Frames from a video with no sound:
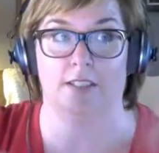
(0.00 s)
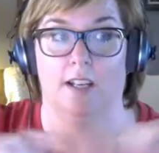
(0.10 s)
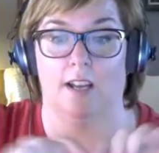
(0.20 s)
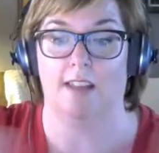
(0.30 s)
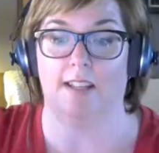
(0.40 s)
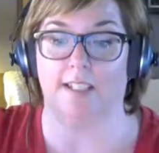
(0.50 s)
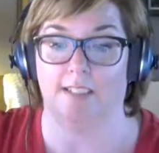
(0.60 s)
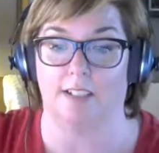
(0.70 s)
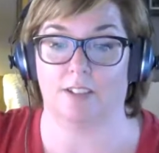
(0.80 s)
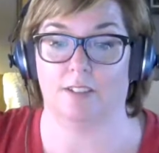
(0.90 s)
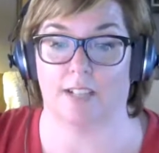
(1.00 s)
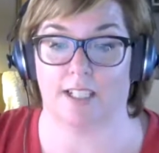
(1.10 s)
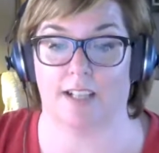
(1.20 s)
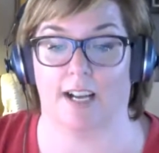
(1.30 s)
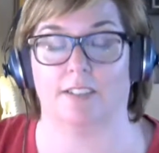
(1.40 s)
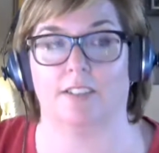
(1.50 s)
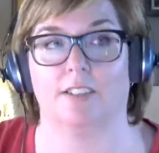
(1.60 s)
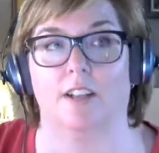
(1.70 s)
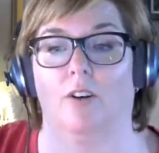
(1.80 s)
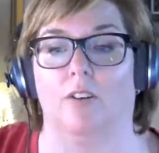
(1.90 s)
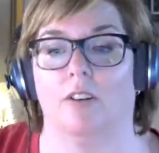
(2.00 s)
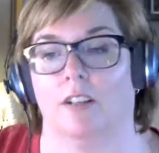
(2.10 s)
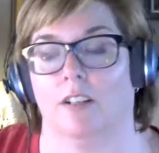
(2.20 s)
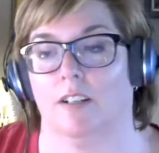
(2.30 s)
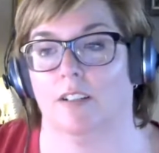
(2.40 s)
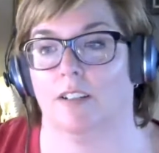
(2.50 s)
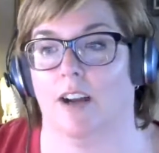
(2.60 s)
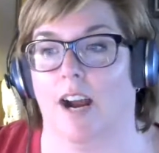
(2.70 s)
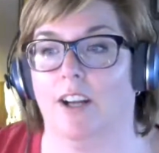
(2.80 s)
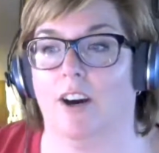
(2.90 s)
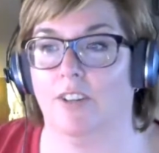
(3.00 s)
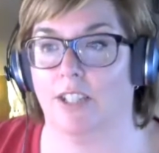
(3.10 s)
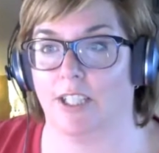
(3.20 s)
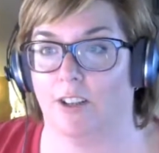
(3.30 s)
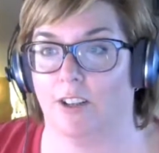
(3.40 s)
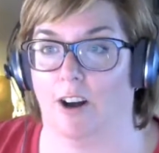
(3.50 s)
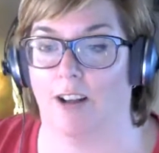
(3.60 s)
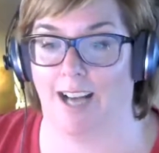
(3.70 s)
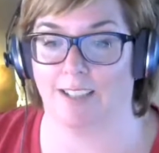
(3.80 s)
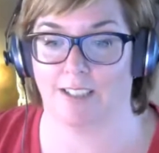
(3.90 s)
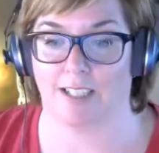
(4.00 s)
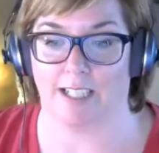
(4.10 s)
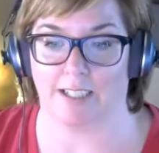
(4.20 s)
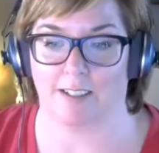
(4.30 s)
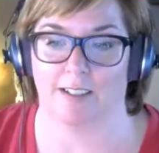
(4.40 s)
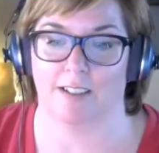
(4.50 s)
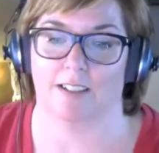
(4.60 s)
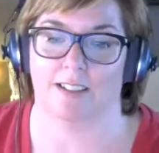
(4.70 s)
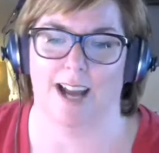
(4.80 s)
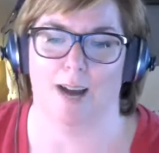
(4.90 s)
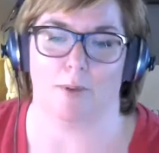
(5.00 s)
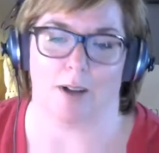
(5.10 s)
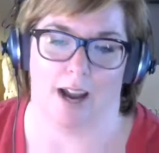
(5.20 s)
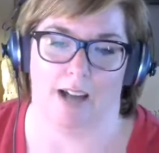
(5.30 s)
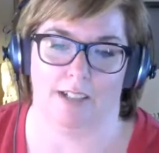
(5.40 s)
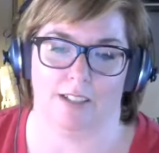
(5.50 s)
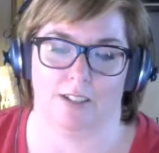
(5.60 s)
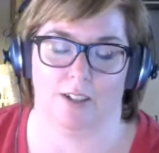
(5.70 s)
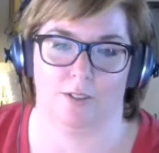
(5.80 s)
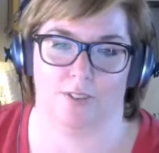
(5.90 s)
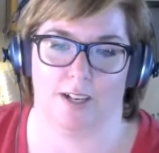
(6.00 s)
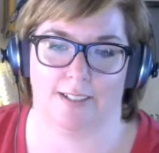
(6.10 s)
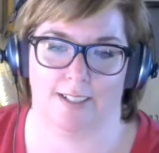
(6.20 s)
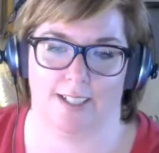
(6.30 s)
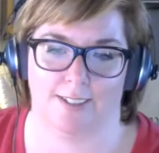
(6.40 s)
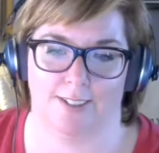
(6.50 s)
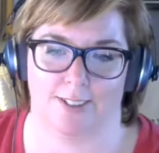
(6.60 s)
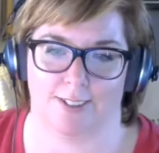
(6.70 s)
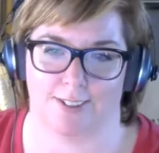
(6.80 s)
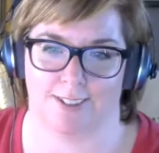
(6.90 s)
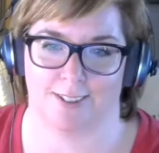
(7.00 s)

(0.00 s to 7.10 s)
And then I'll do it like that. So I know that you're all asking, yeah, but how do you go find the answers?